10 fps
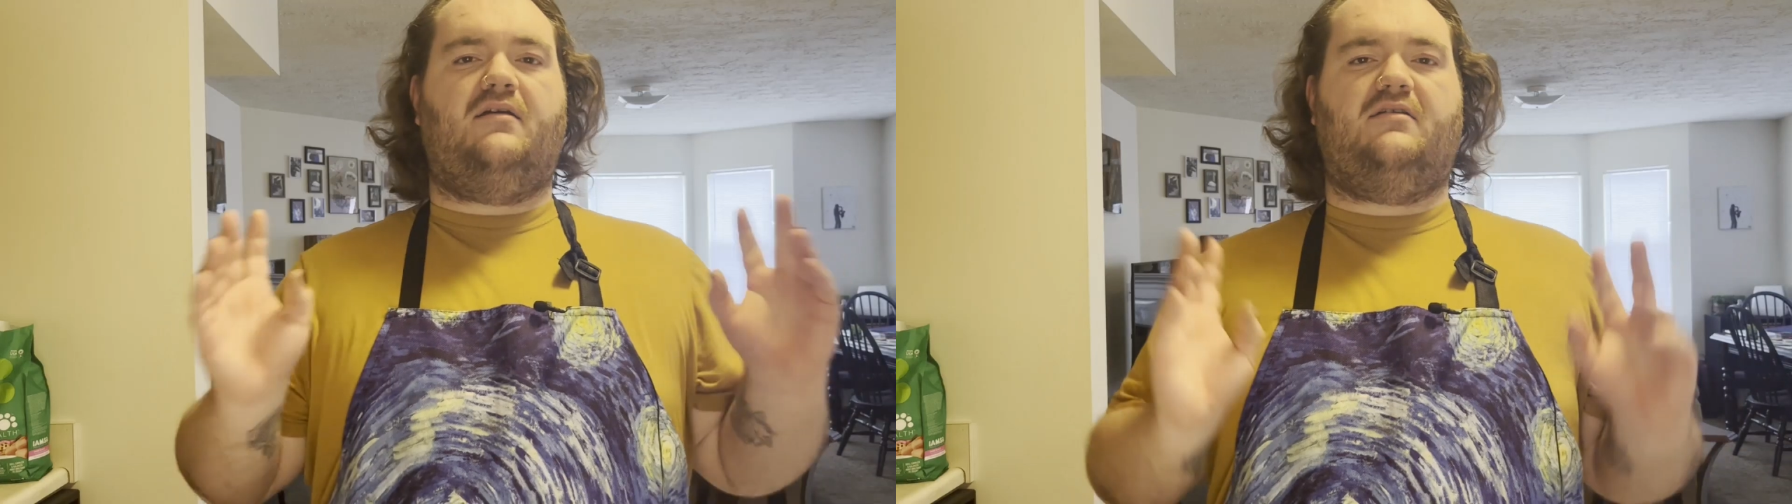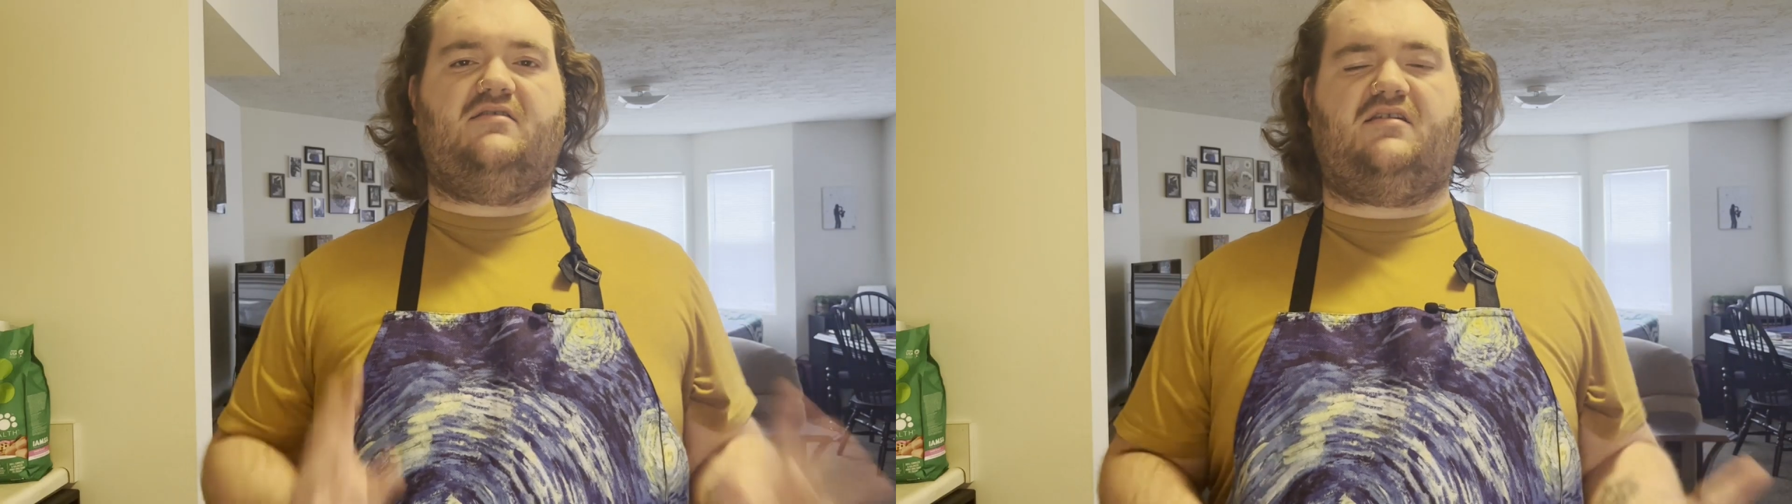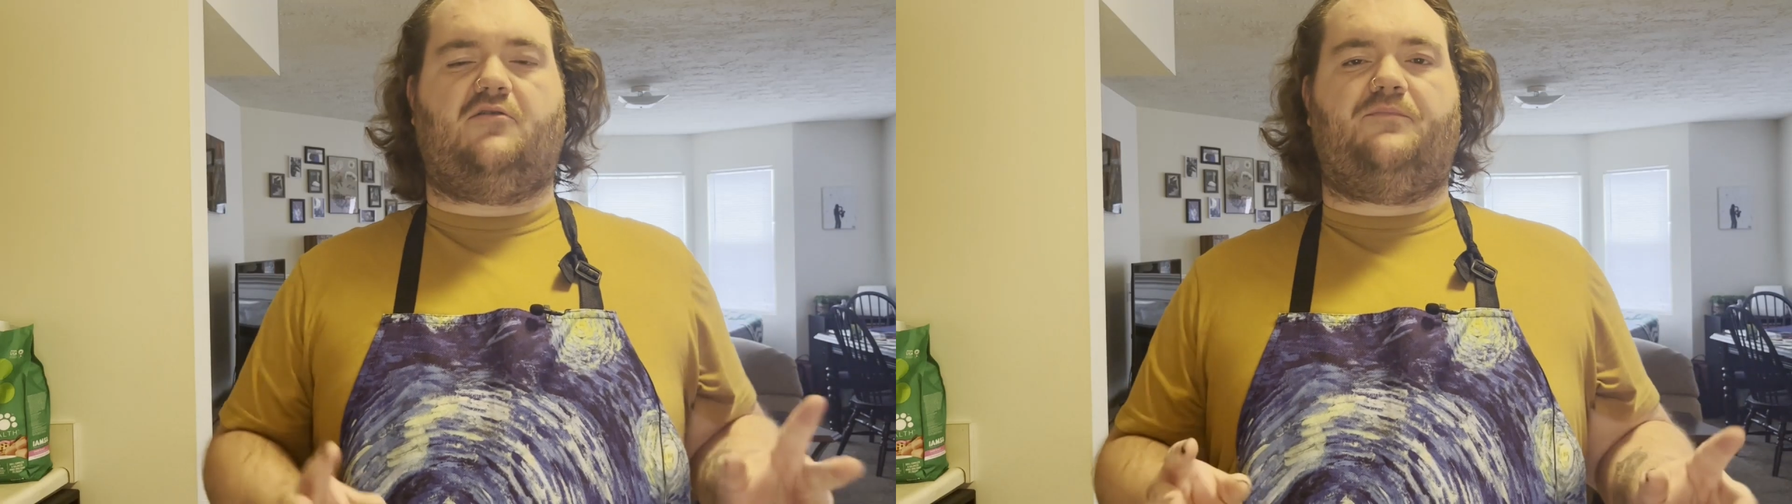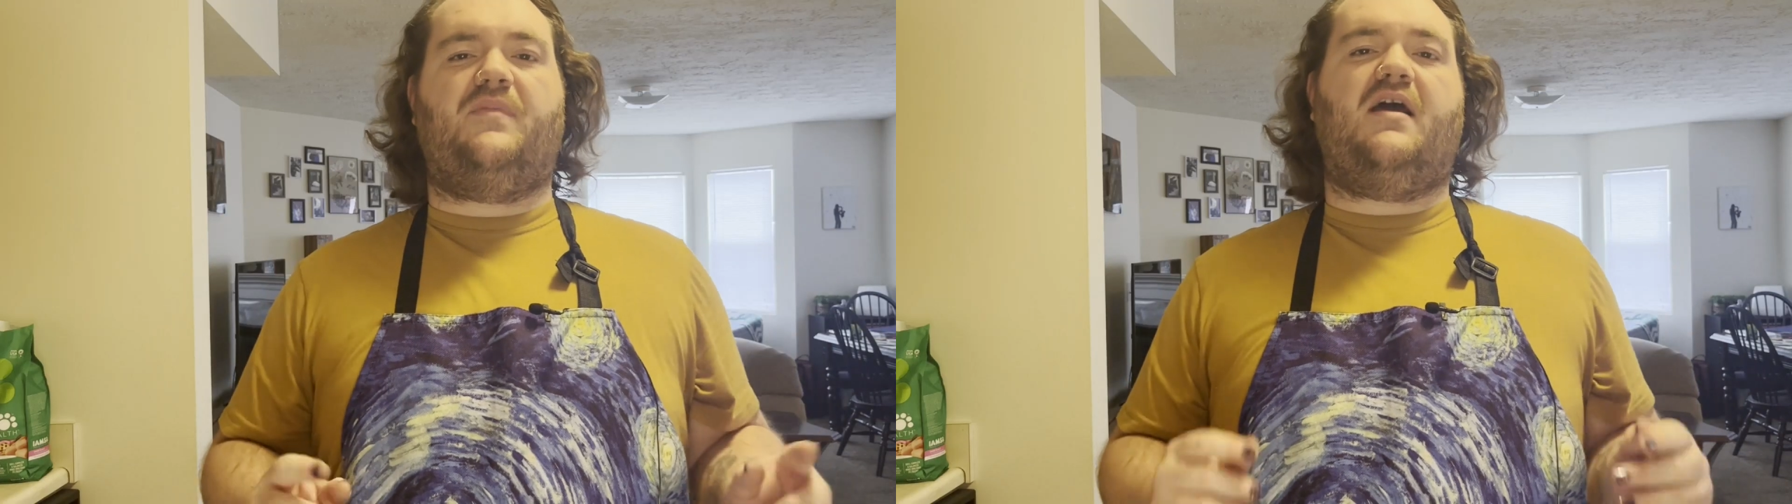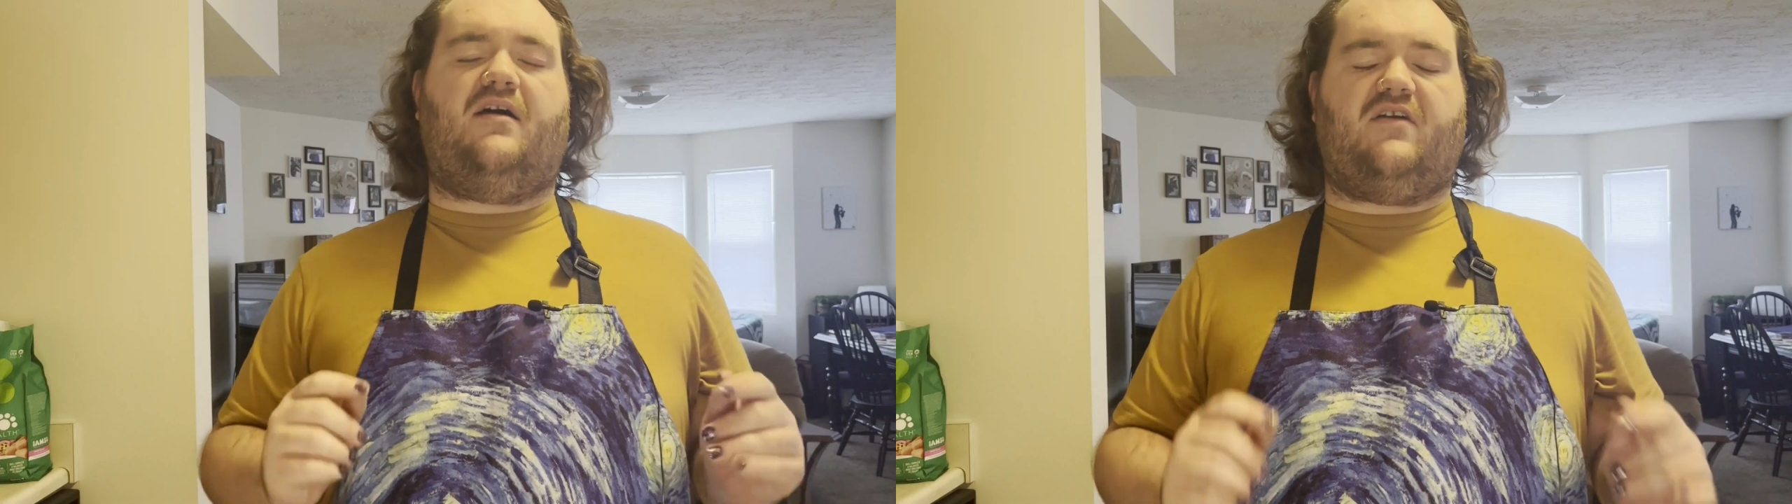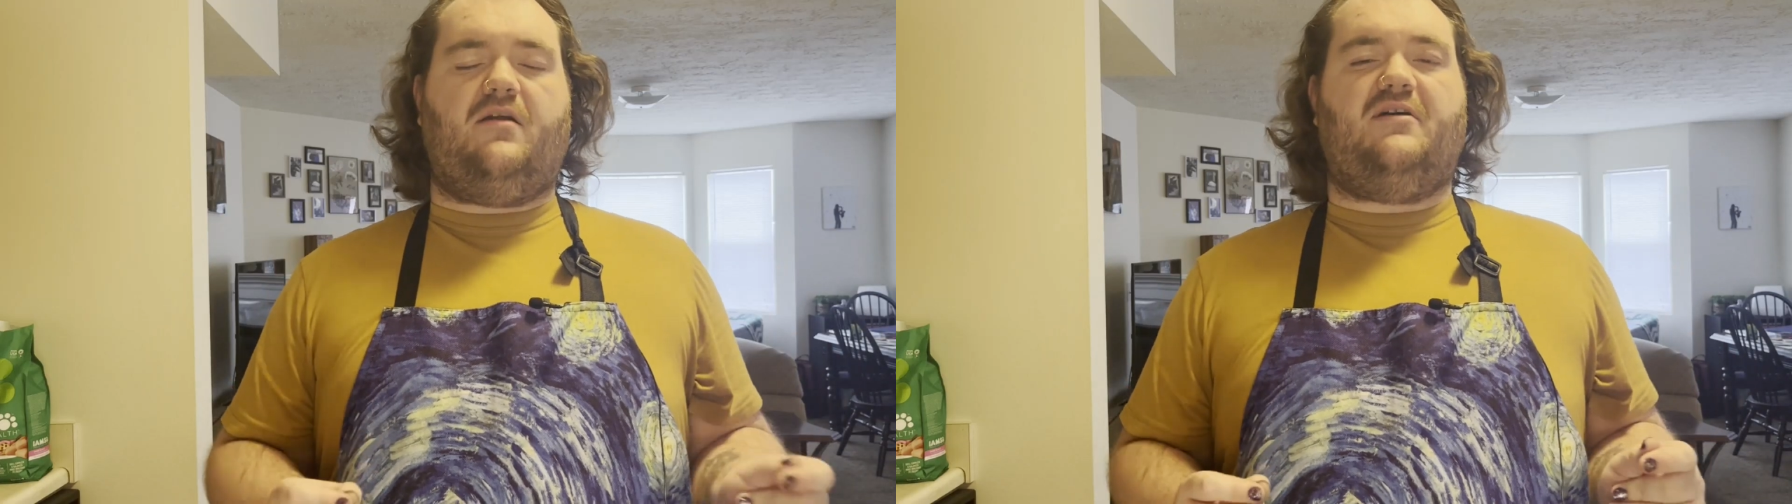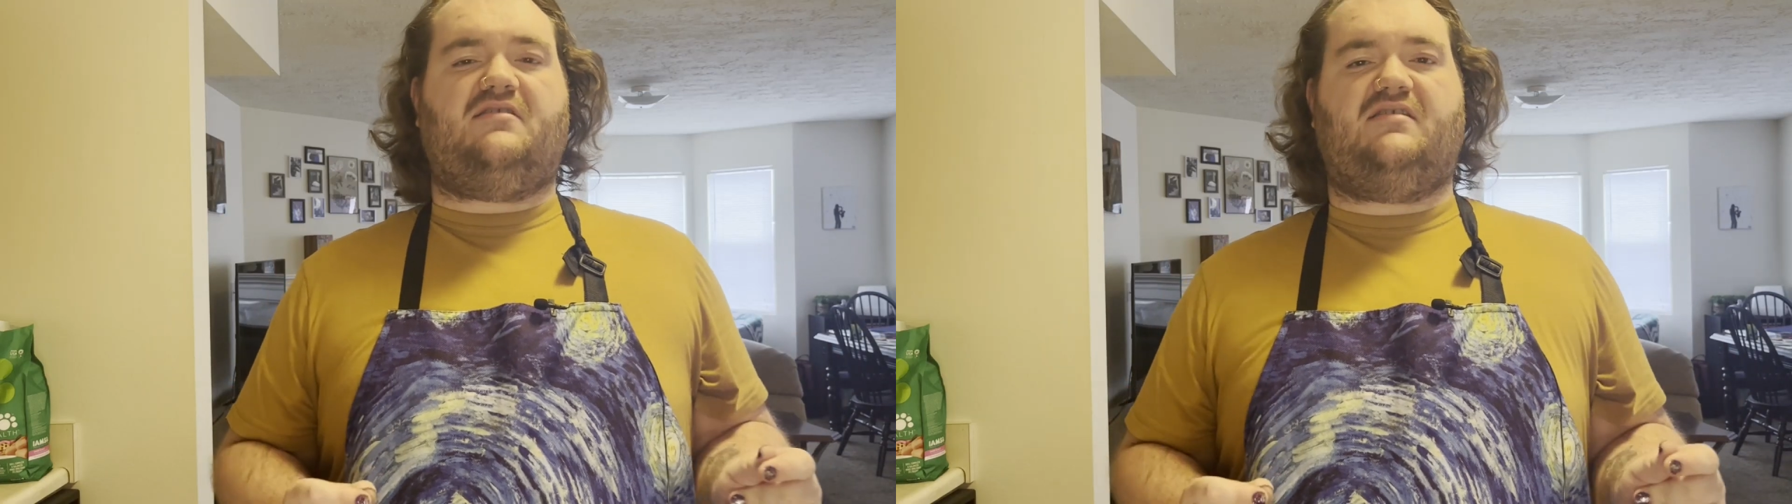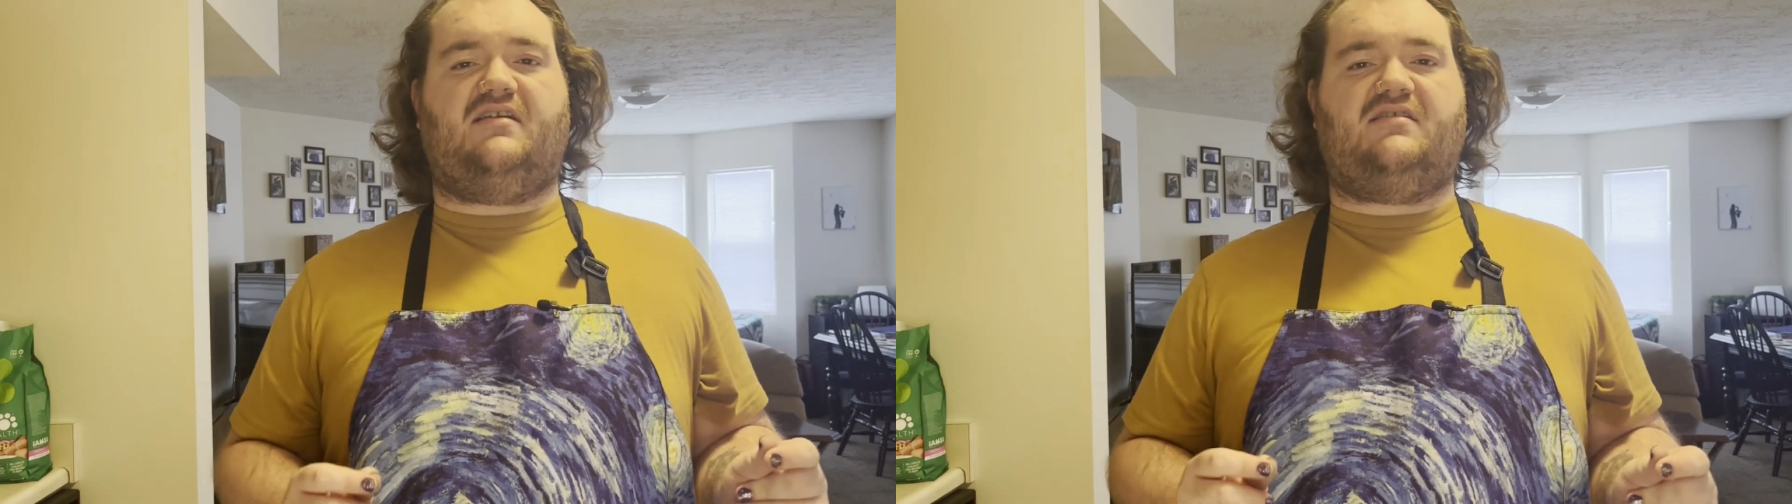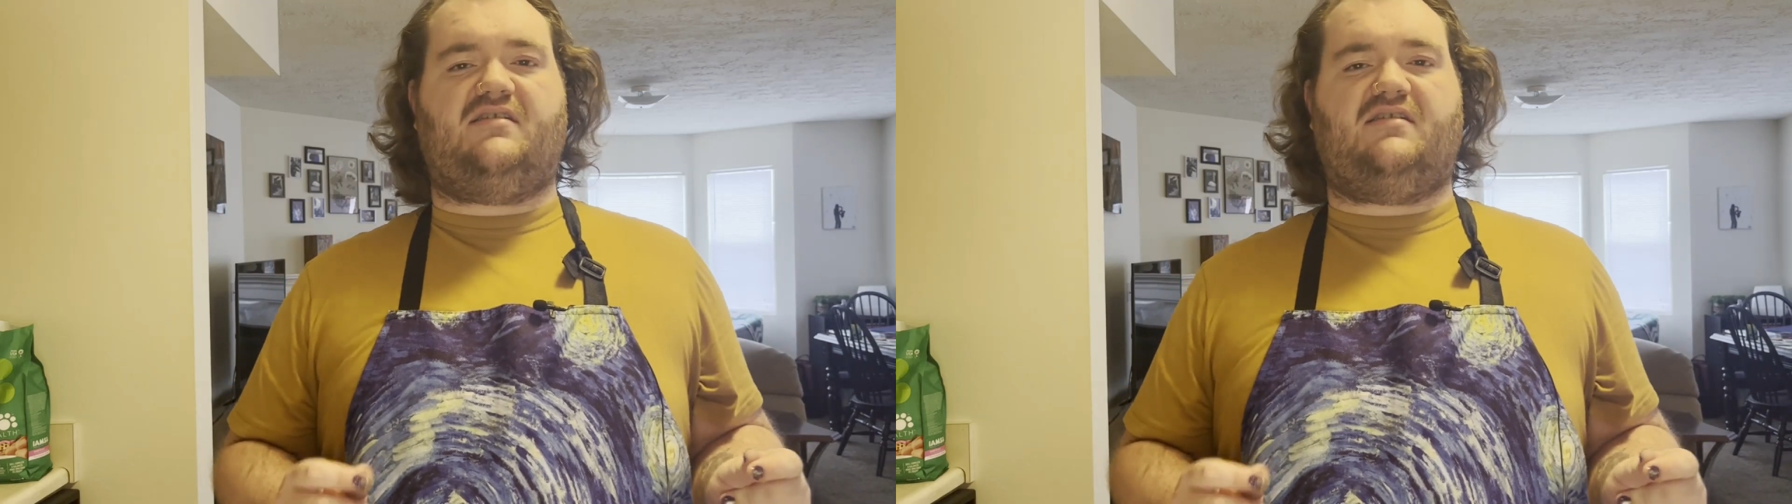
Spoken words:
So, I've got about 6